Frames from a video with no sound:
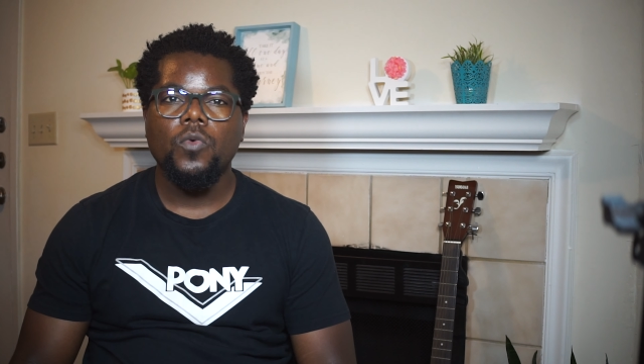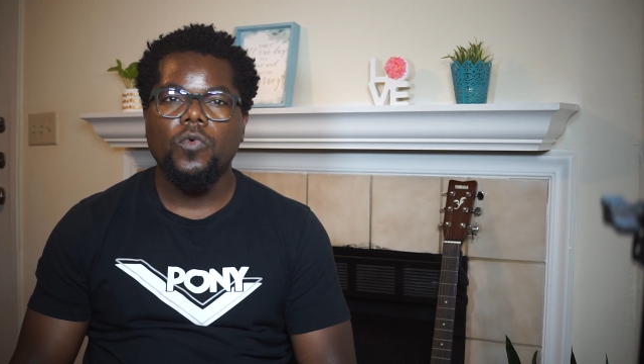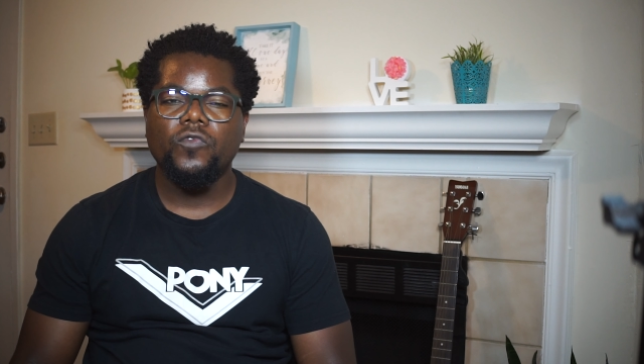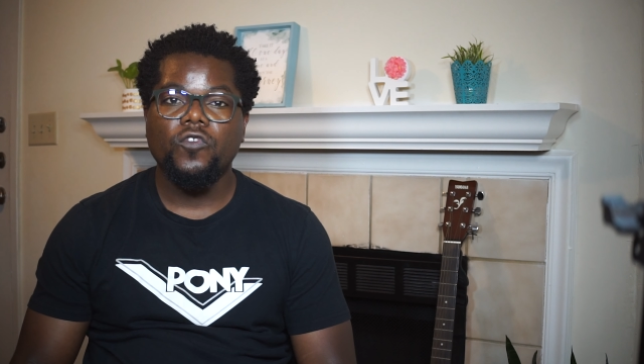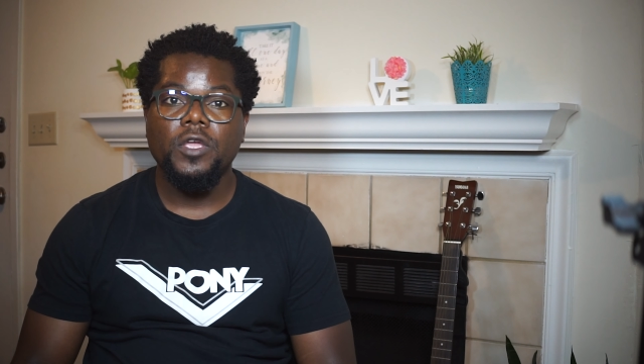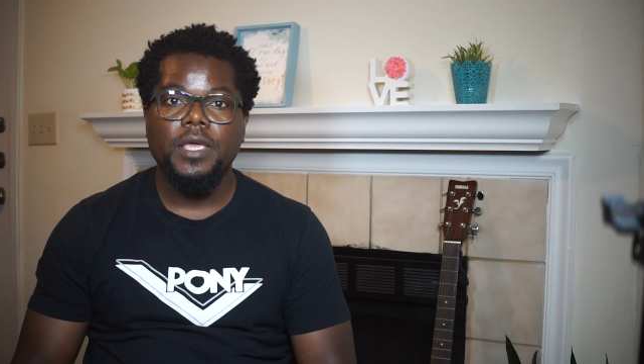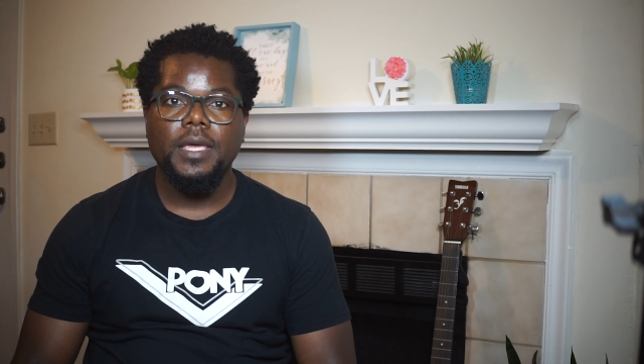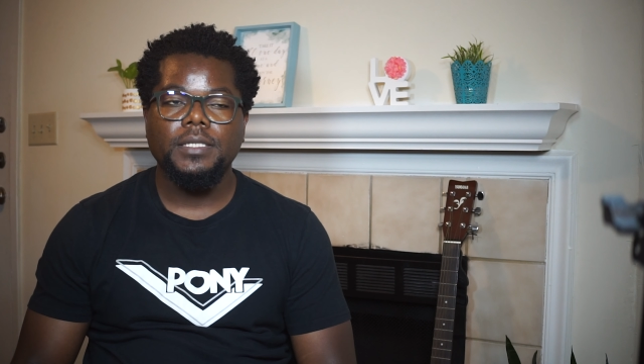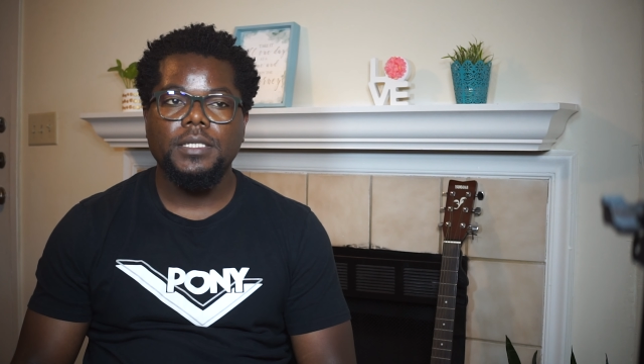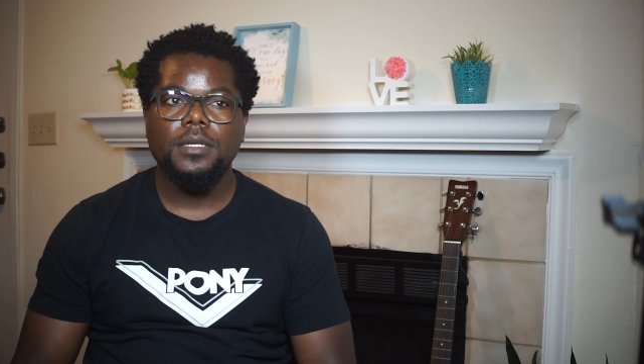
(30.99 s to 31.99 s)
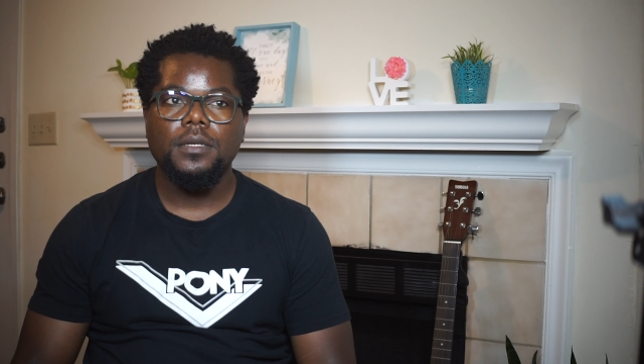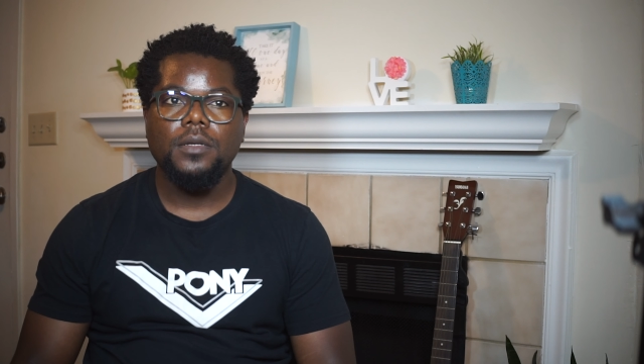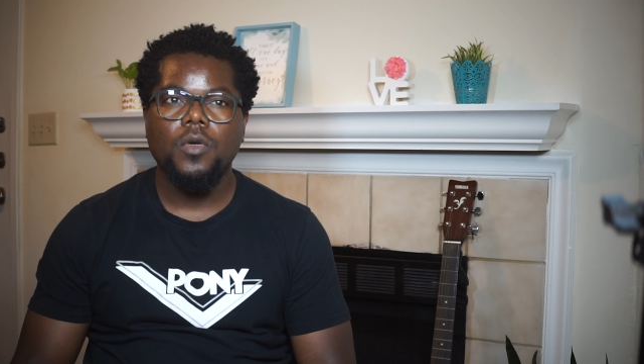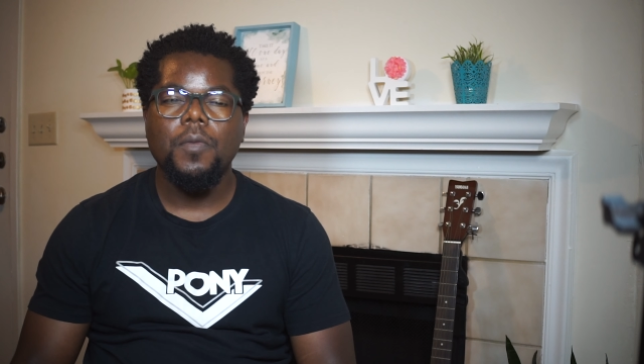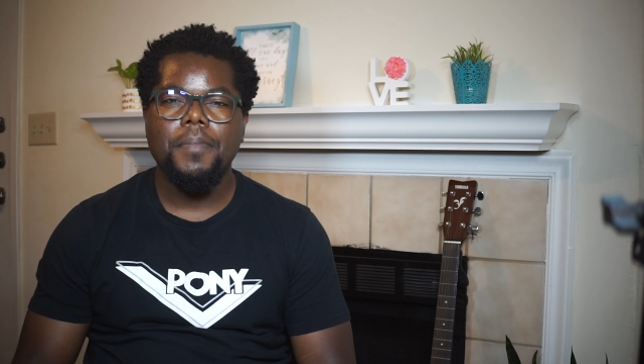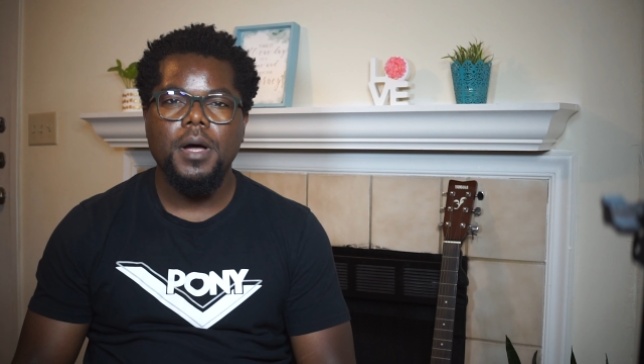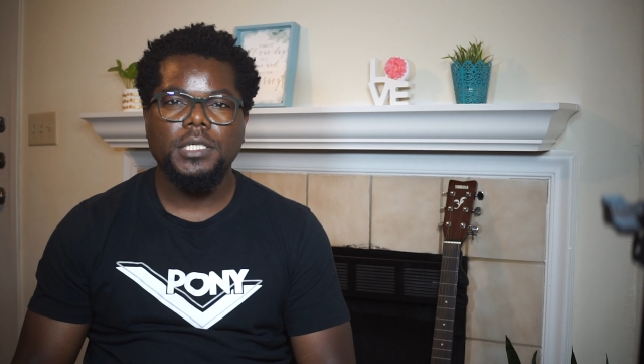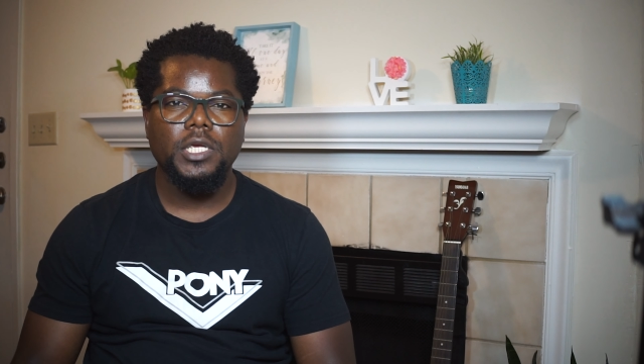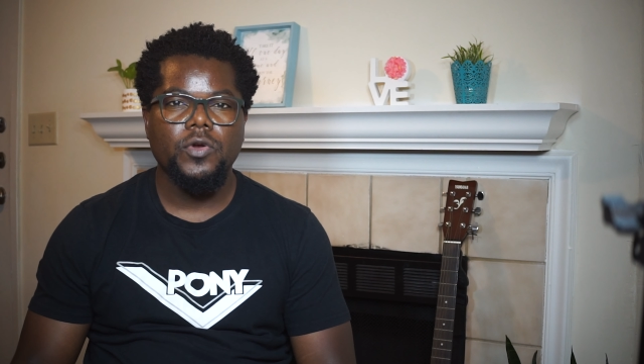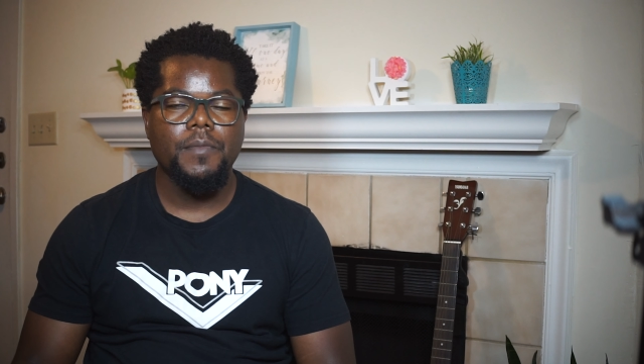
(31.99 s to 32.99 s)
would forget or
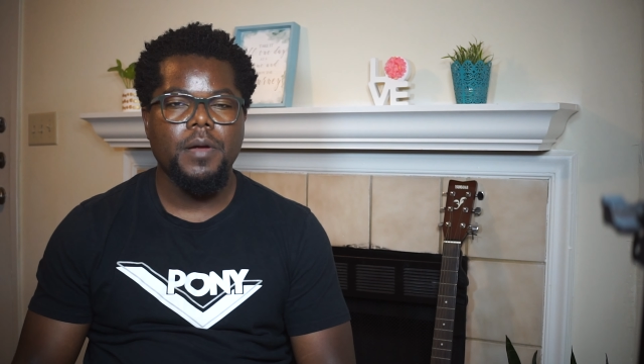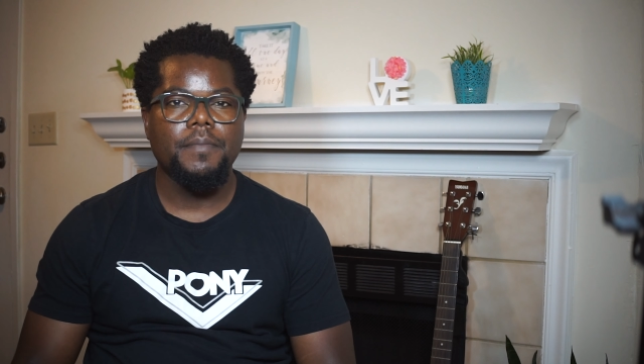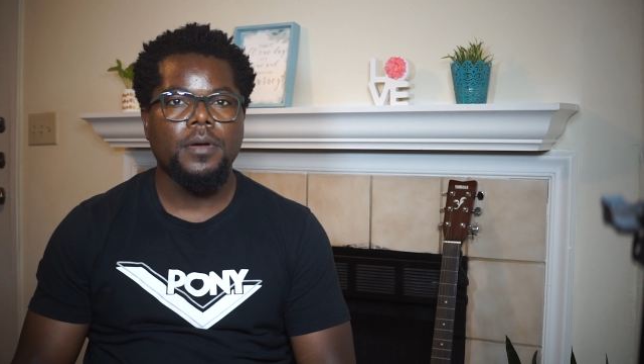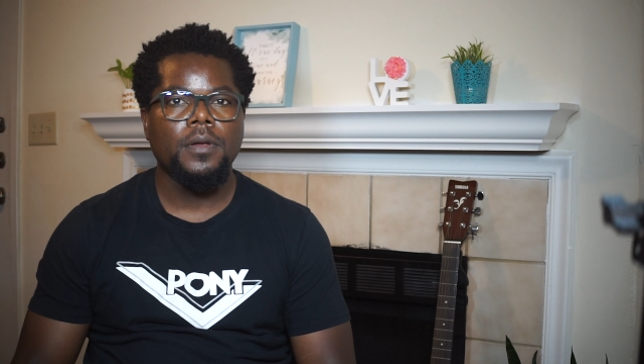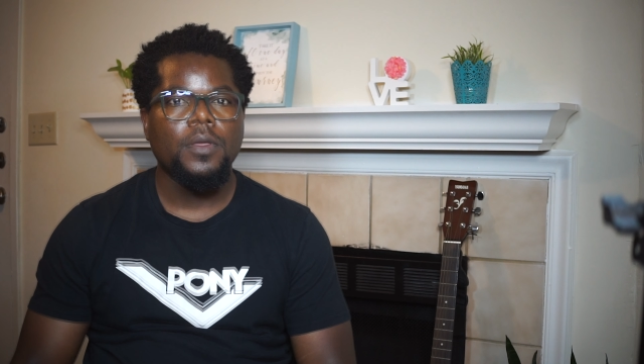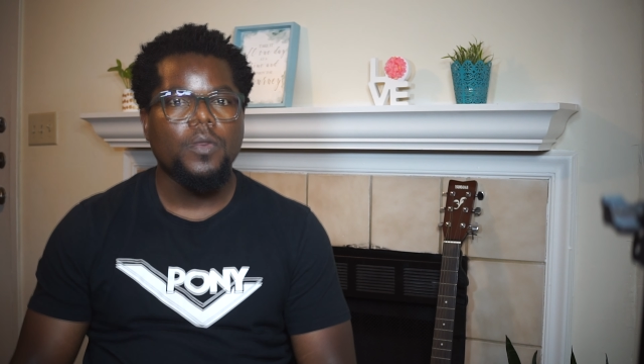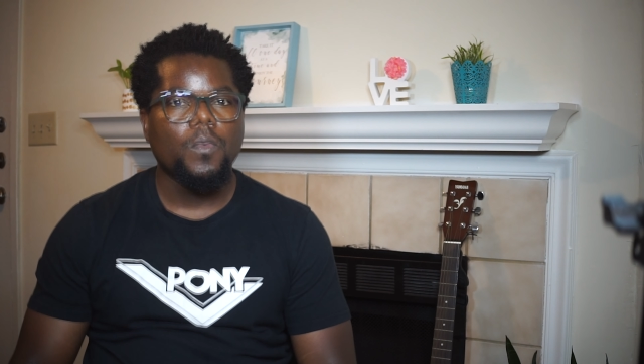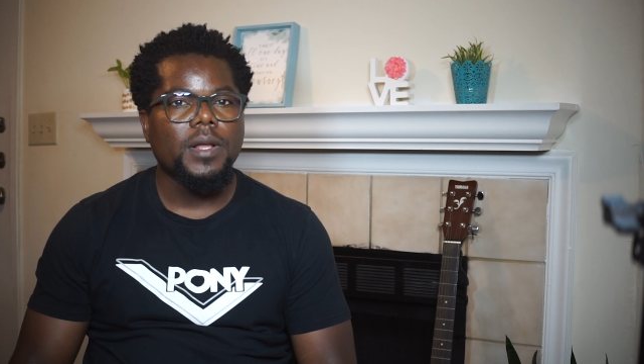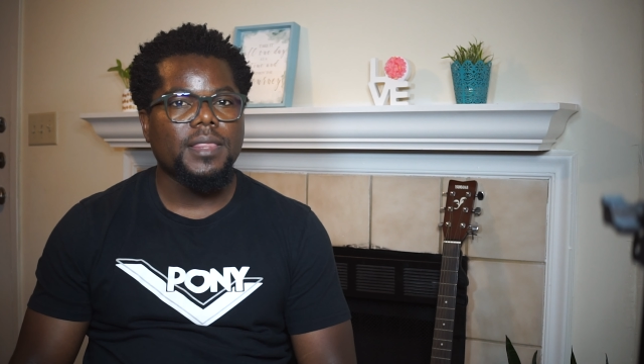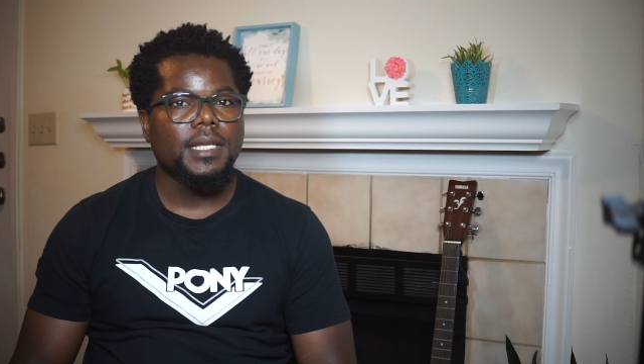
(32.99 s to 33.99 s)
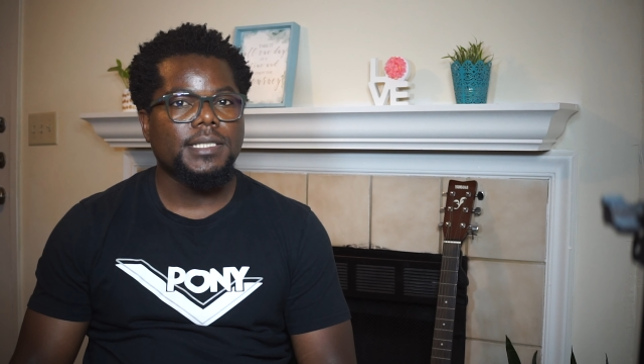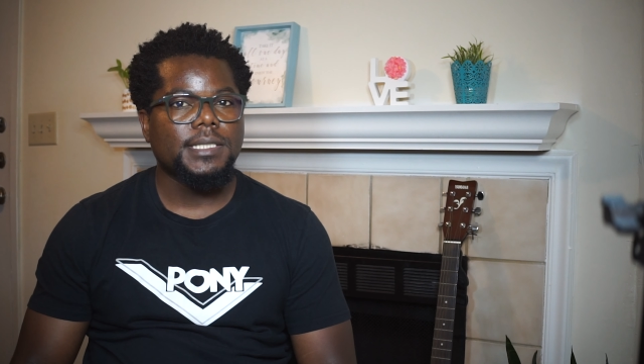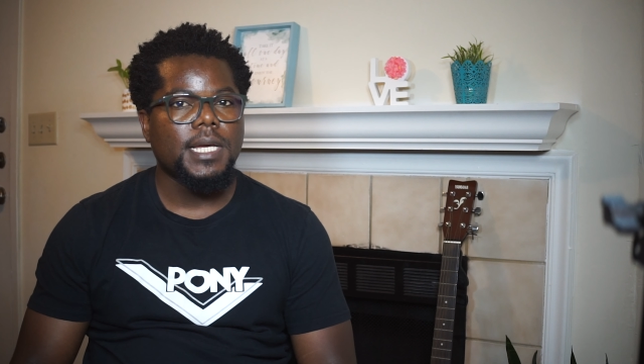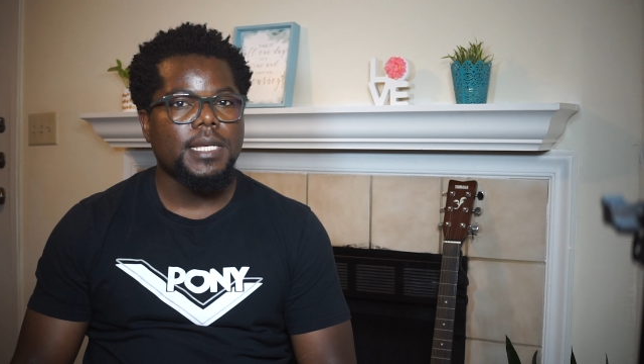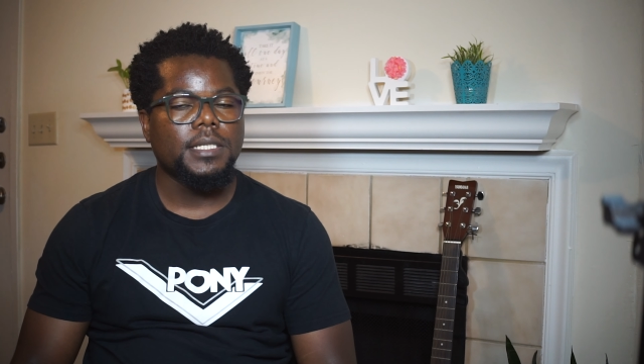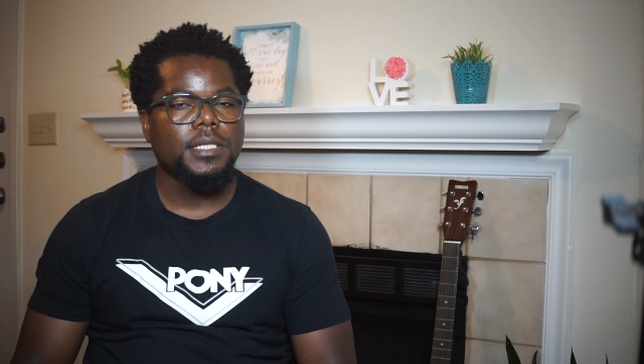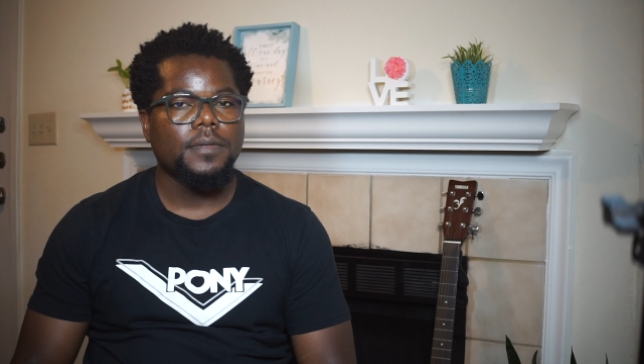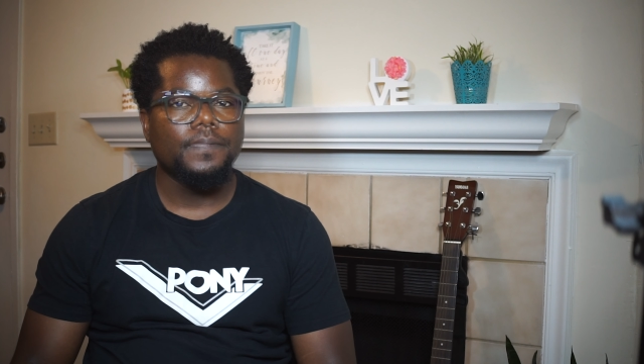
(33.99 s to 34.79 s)
partially remember what they had studied.